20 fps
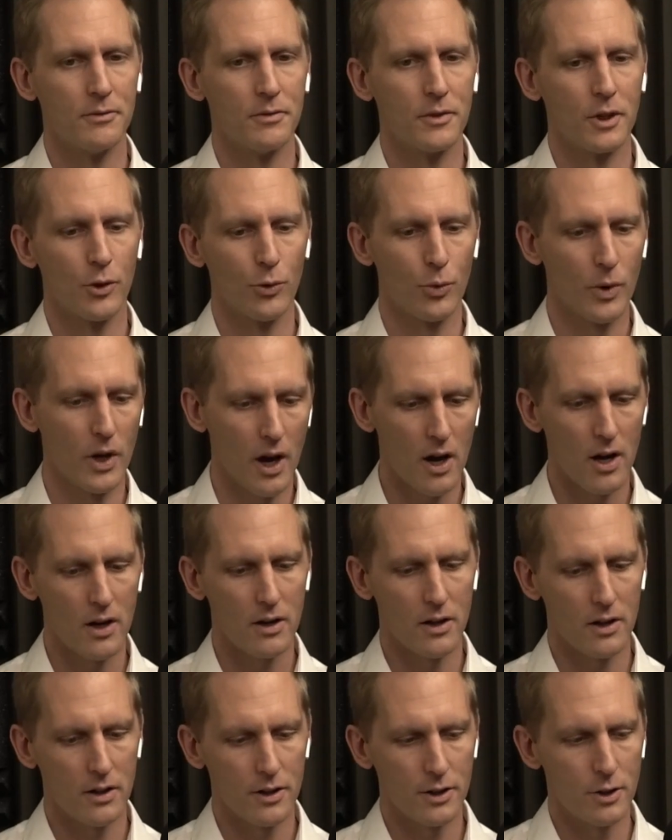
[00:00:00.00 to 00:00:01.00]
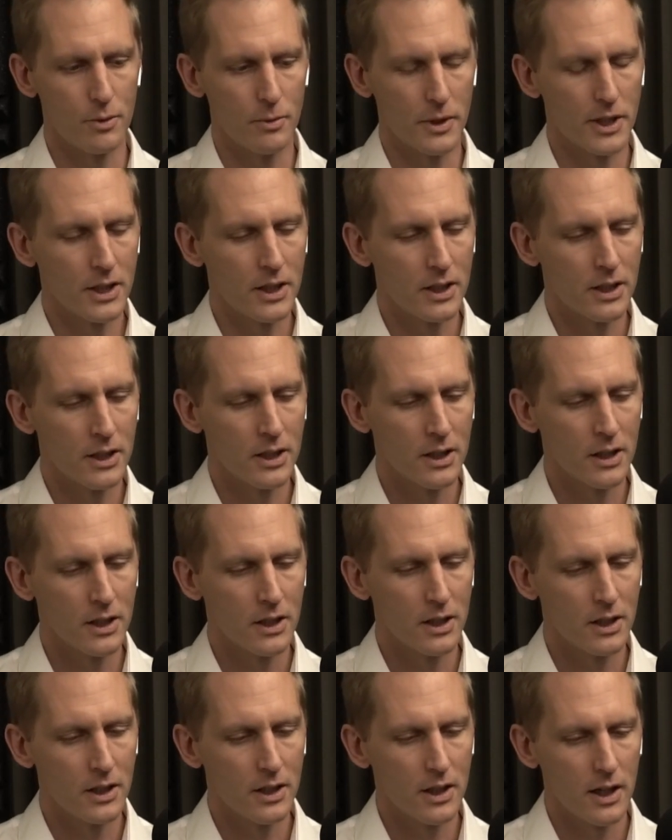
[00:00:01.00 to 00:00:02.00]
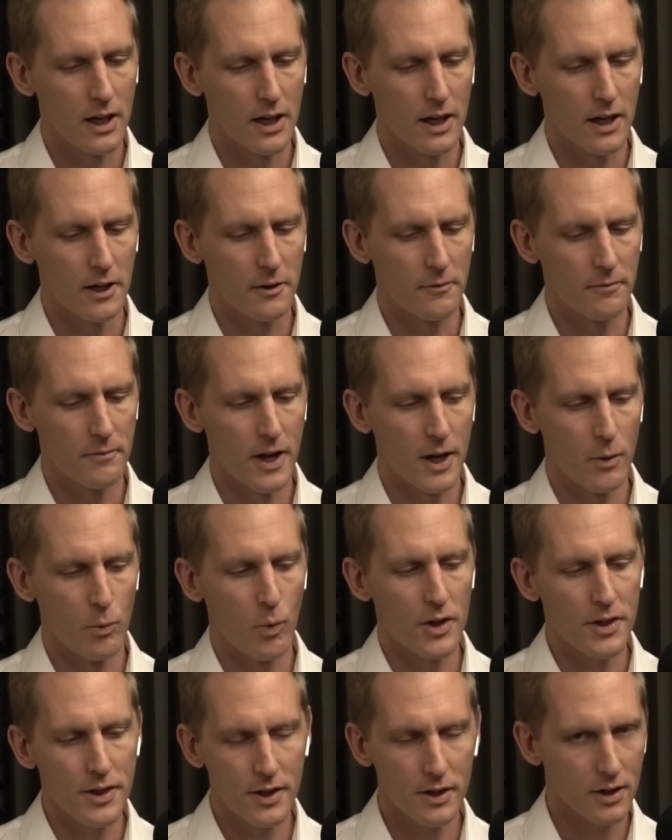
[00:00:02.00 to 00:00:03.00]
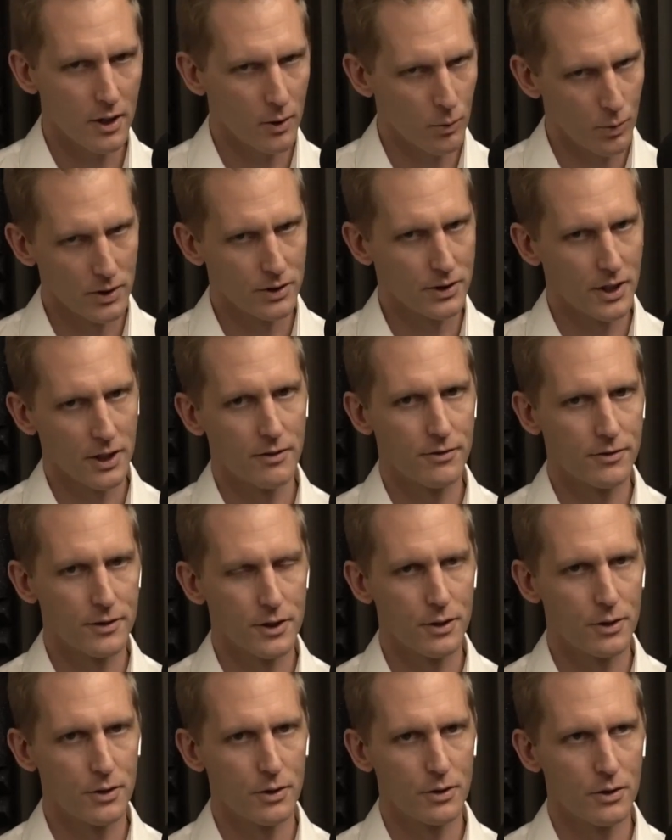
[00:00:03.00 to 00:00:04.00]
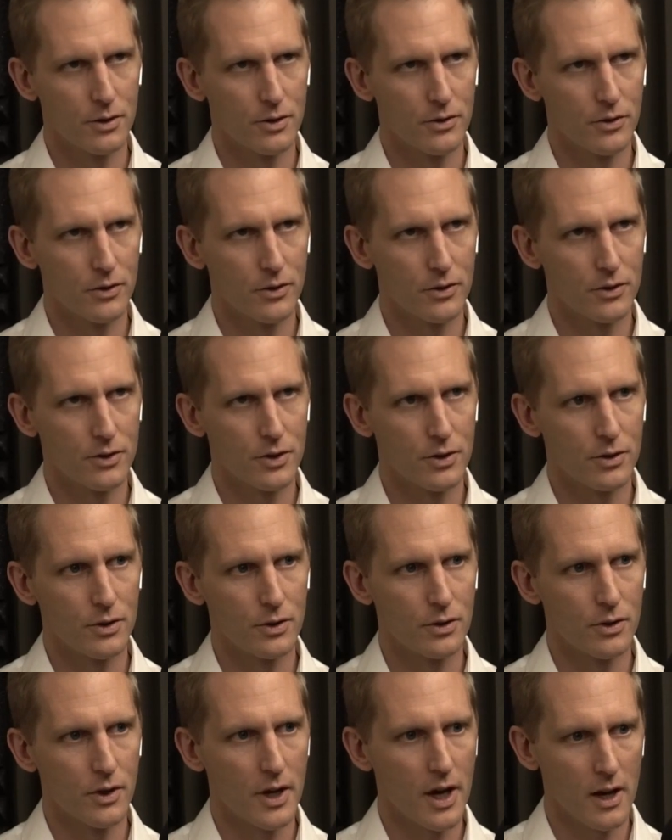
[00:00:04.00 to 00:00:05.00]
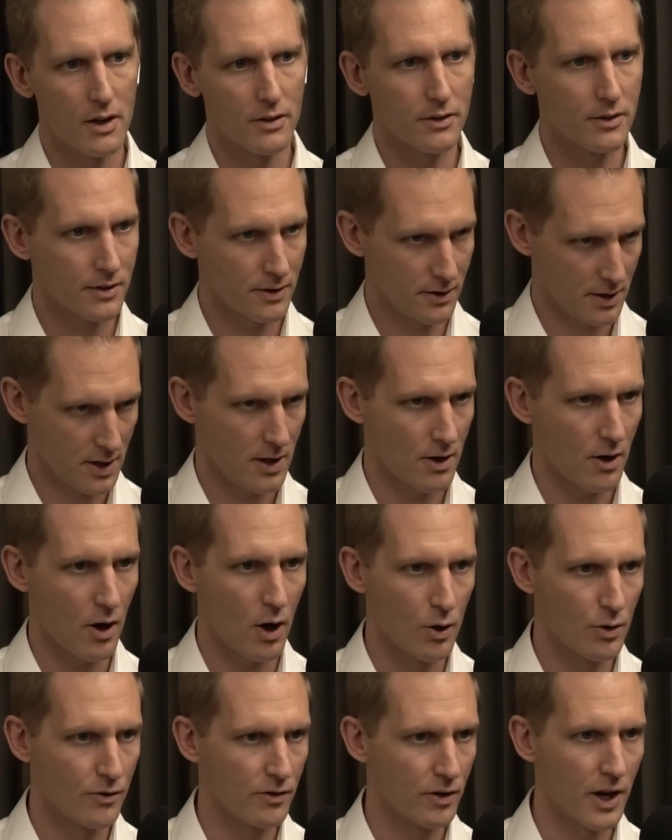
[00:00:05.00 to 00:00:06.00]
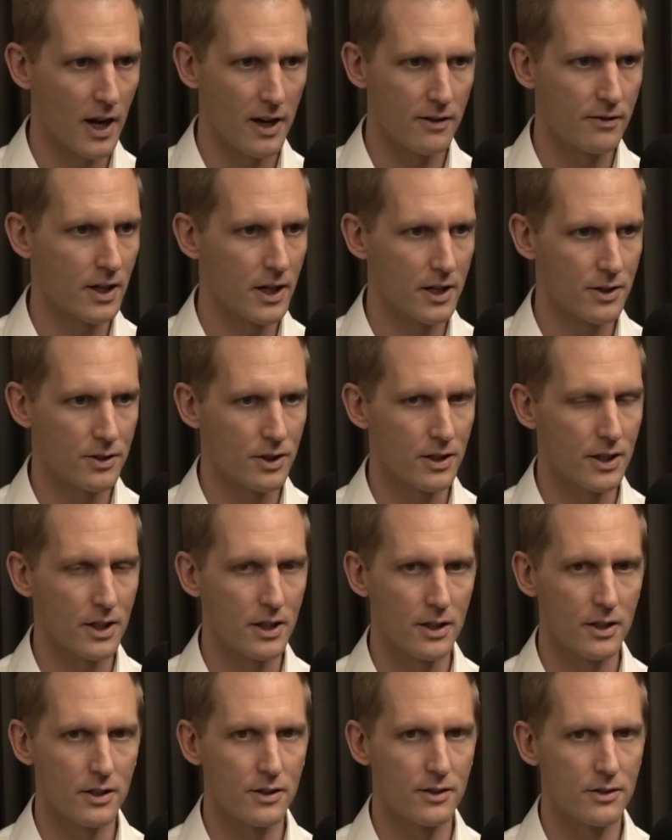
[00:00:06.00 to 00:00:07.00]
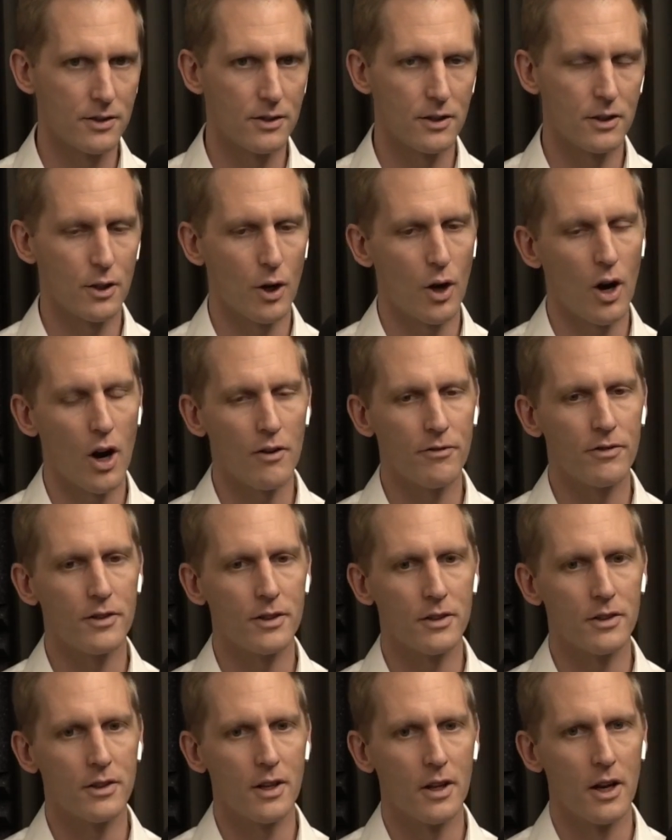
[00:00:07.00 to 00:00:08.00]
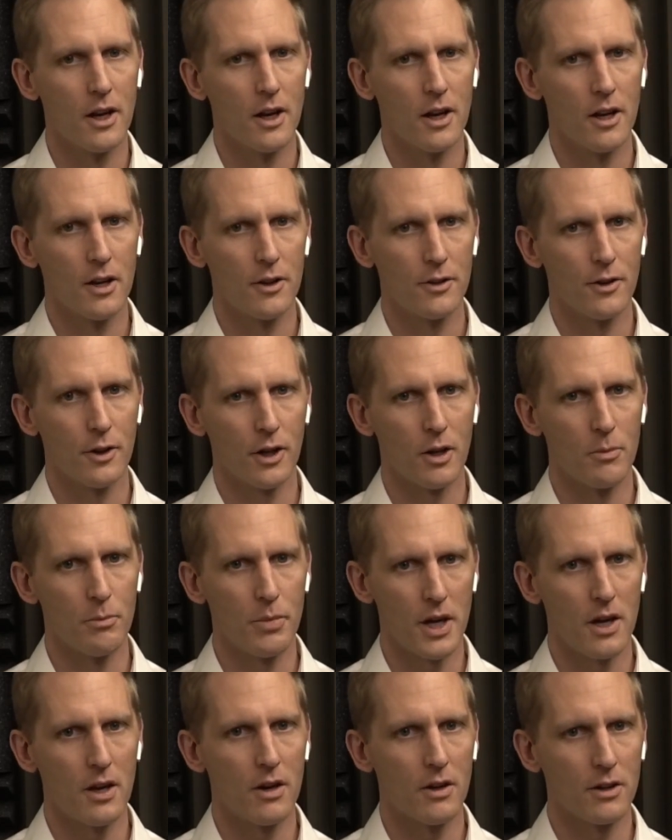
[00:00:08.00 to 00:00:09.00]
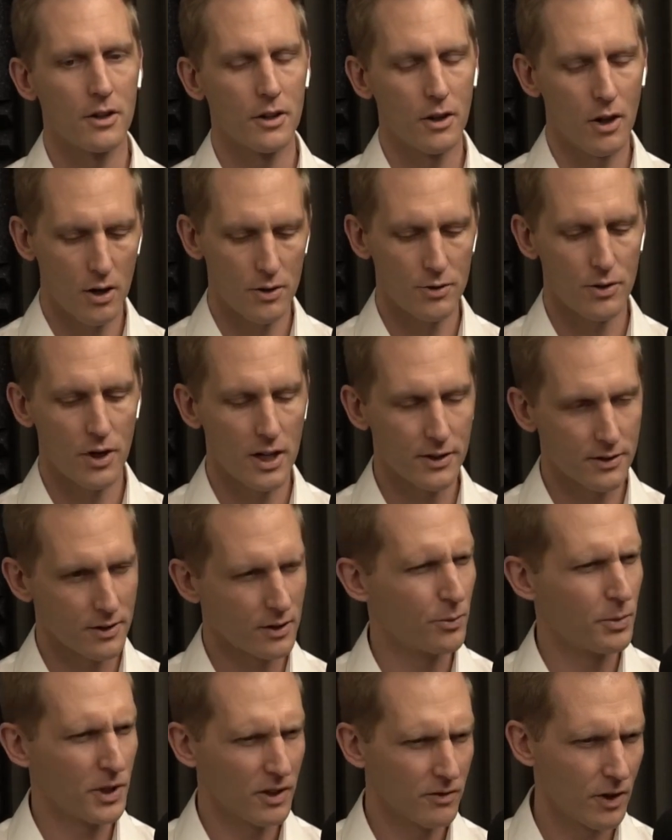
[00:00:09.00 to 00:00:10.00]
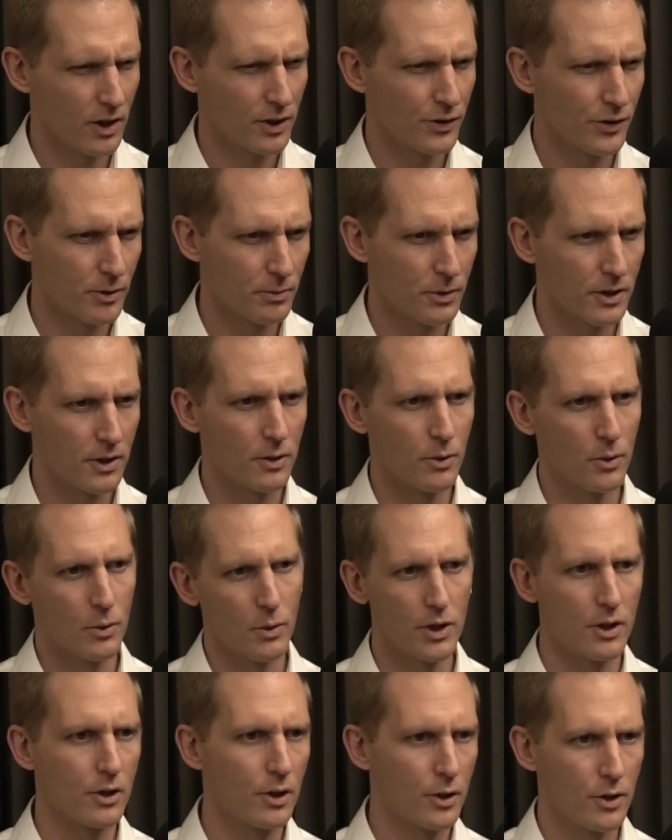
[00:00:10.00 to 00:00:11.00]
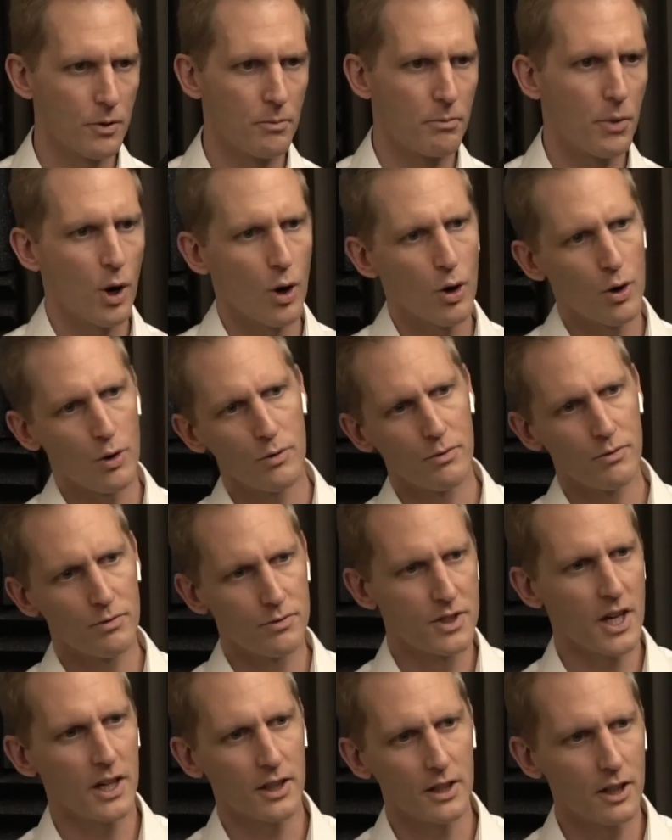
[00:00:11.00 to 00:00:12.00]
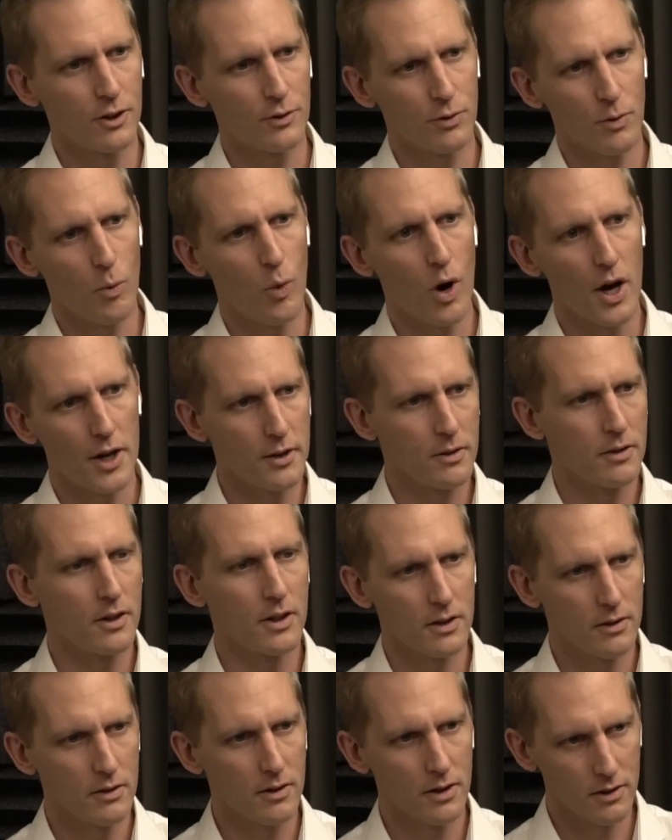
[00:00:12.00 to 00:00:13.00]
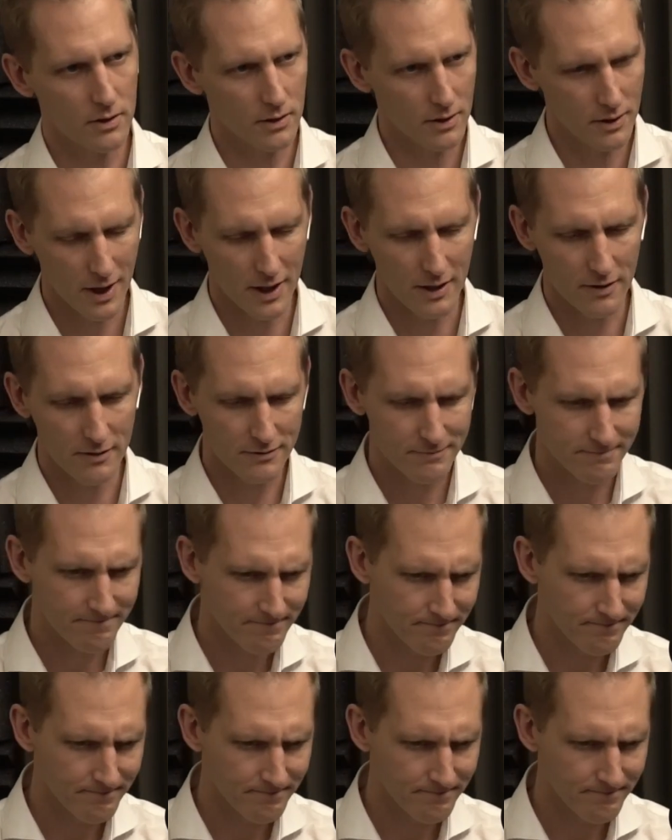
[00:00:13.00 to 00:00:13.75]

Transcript: because we are human. And one thing that I will give to healthcare over aviation is, often they're compared and contrasted as being very similar. We want to borrow techniques from one and kind of